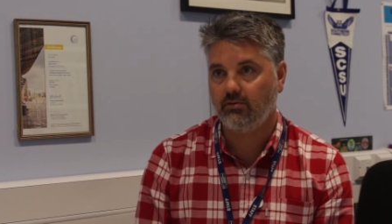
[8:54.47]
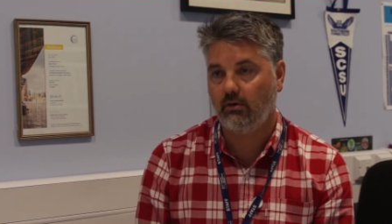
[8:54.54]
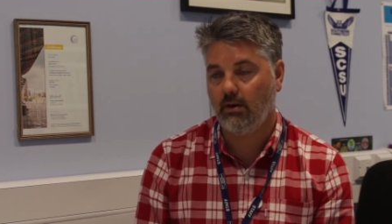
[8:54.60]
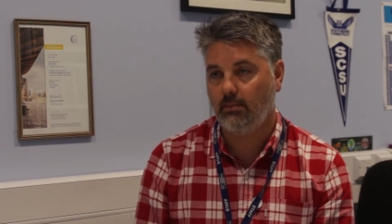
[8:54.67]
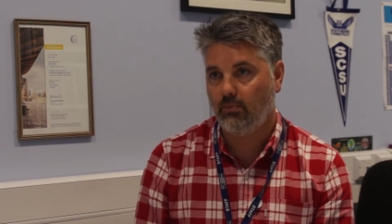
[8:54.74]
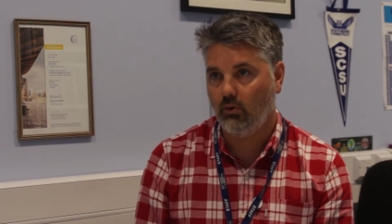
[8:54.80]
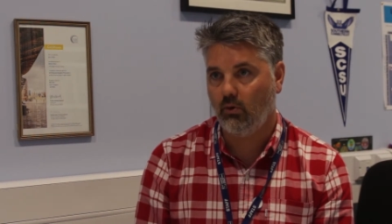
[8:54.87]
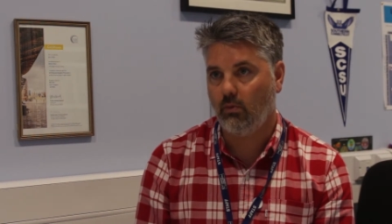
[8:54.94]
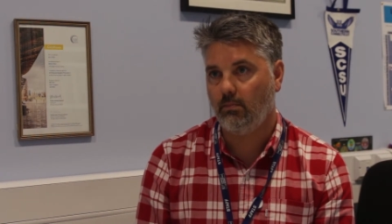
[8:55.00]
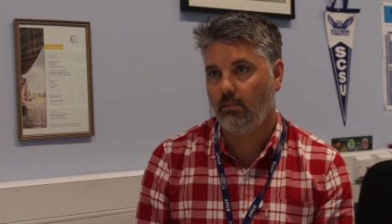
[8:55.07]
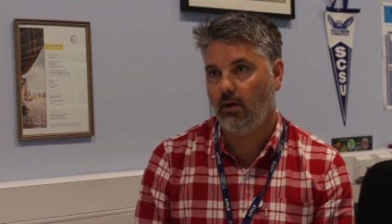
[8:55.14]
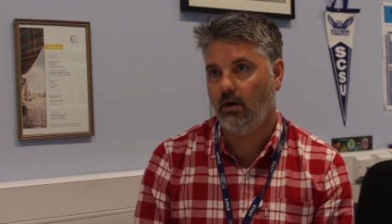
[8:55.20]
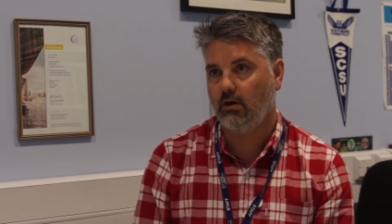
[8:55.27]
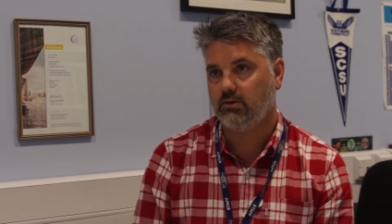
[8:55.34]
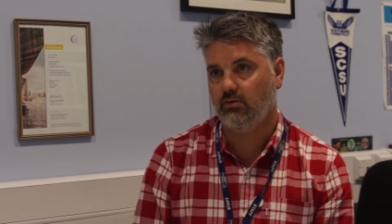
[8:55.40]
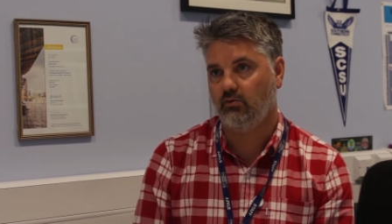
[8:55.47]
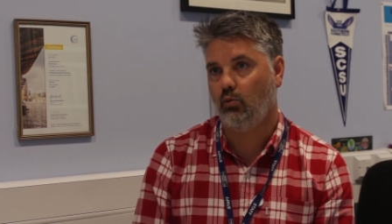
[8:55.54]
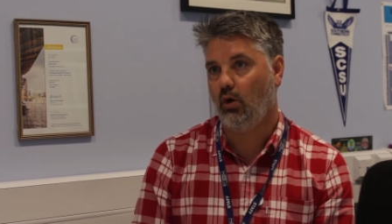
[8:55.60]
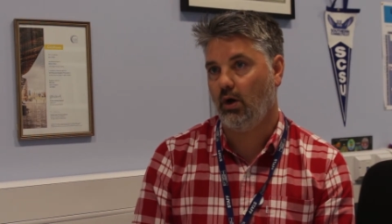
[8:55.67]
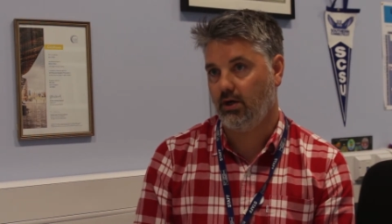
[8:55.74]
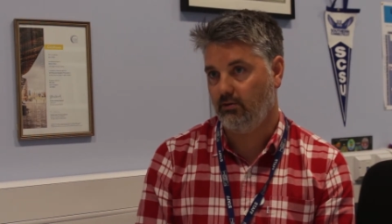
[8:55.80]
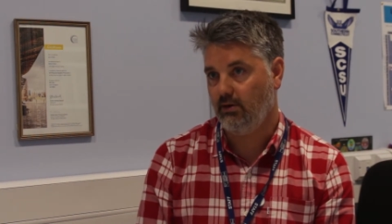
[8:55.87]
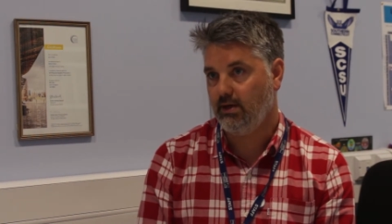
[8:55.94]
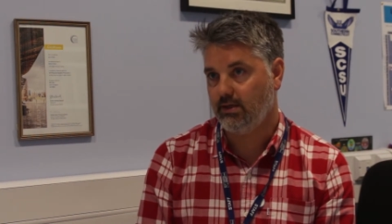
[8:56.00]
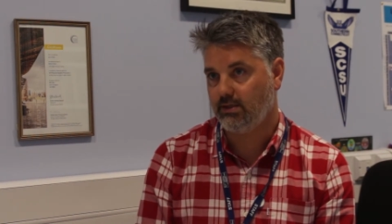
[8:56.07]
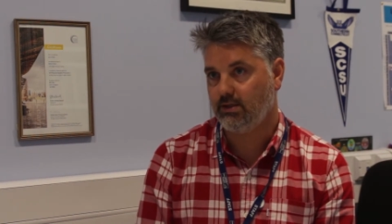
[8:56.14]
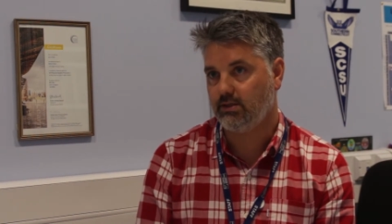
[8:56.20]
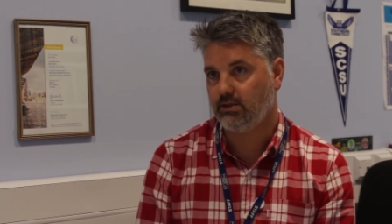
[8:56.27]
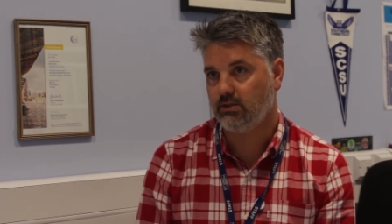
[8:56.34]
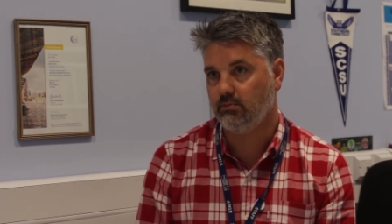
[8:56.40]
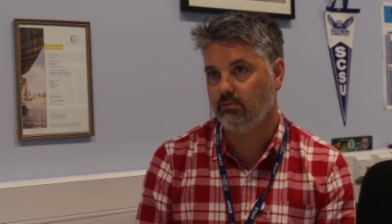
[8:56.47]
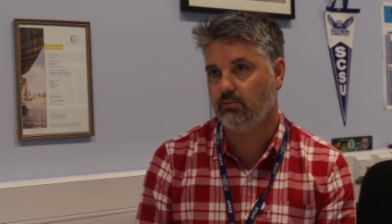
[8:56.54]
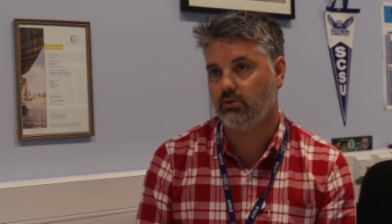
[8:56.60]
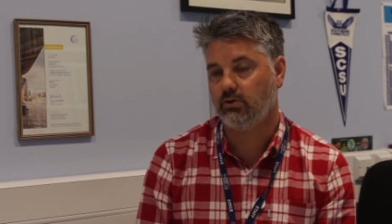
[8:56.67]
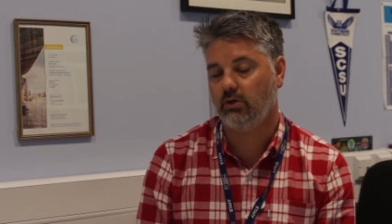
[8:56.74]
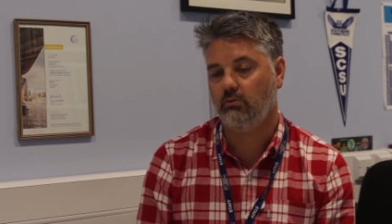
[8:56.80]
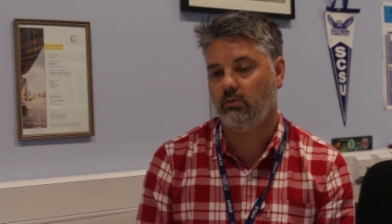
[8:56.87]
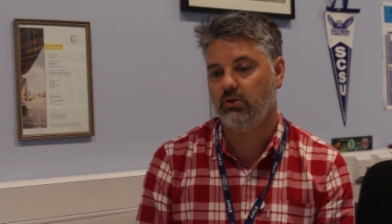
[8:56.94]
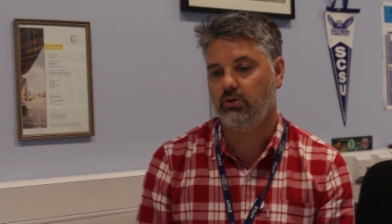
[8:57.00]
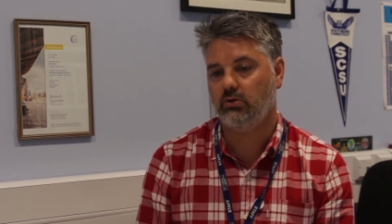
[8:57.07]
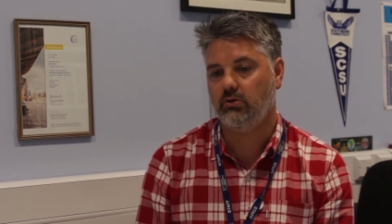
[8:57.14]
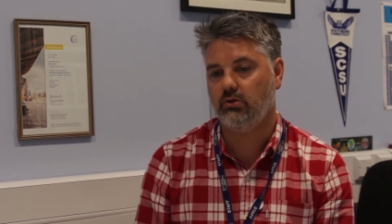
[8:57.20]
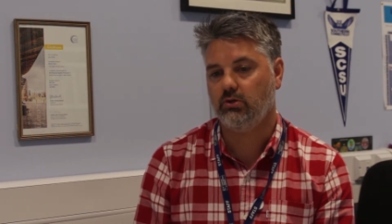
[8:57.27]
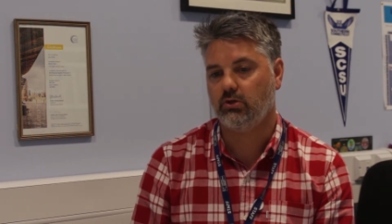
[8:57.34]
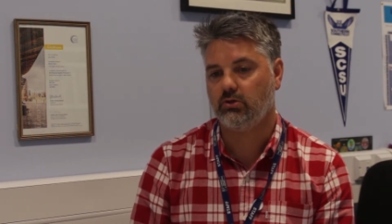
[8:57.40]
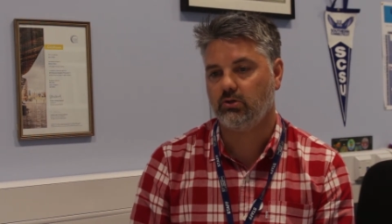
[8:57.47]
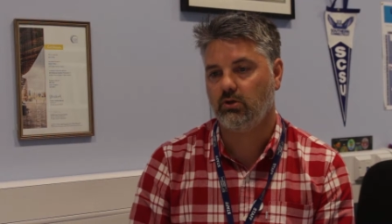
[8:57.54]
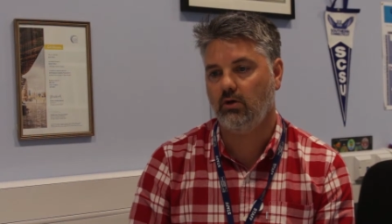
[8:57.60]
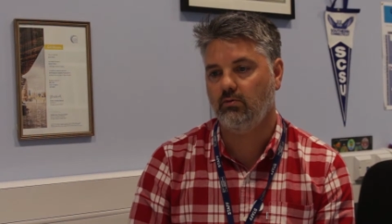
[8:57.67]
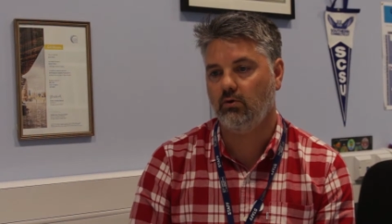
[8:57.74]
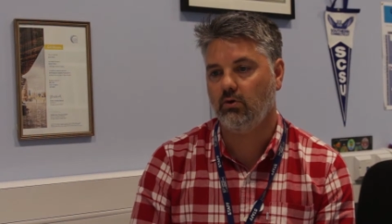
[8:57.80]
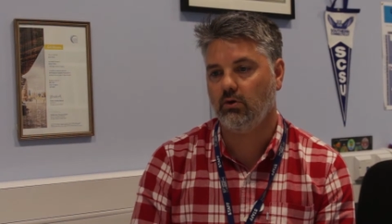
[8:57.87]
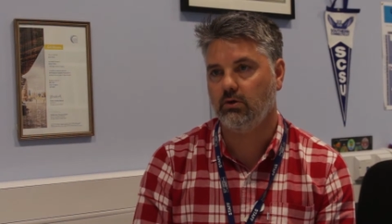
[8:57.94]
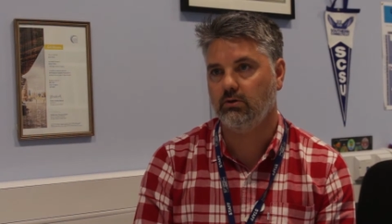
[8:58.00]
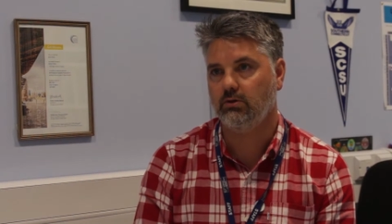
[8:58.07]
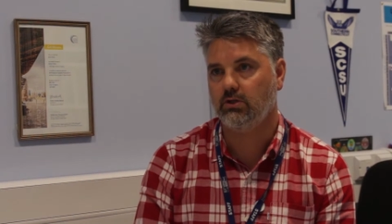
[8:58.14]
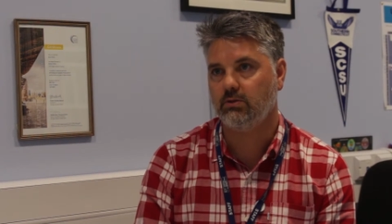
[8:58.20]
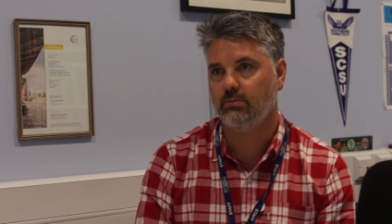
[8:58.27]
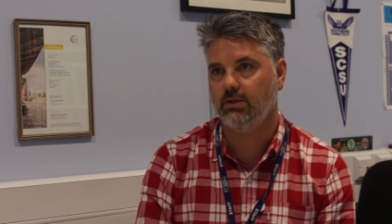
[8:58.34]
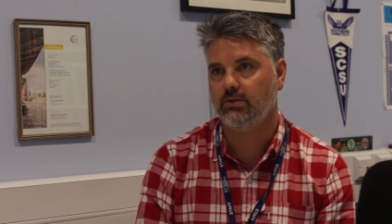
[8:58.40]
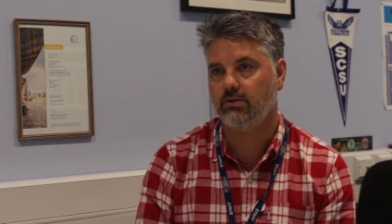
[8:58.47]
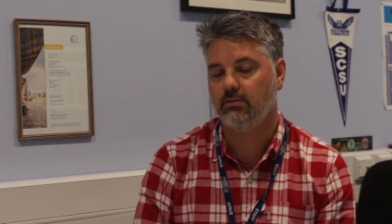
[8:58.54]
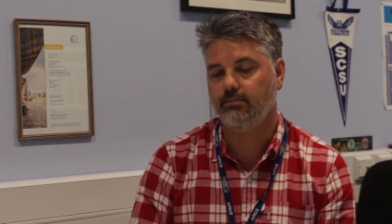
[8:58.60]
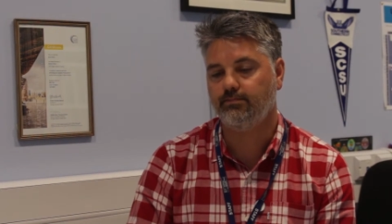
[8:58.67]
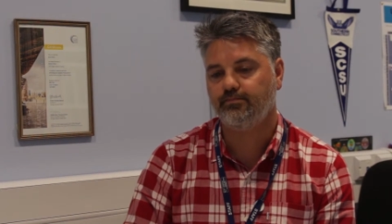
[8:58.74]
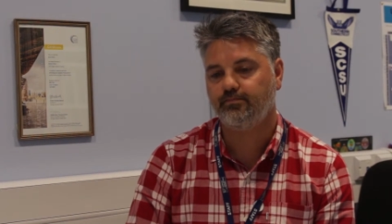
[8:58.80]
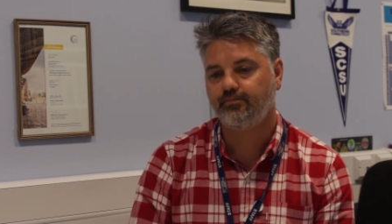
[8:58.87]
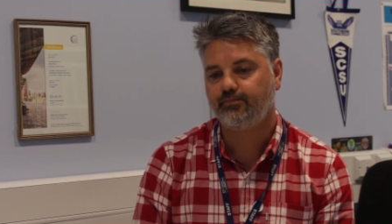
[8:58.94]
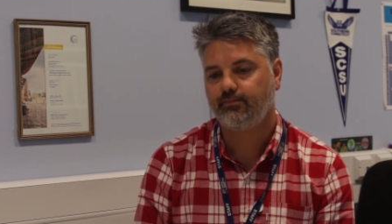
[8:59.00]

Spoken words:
They're very important parts of wider ecosystems, so we shouldn't just overlook and dismiss them.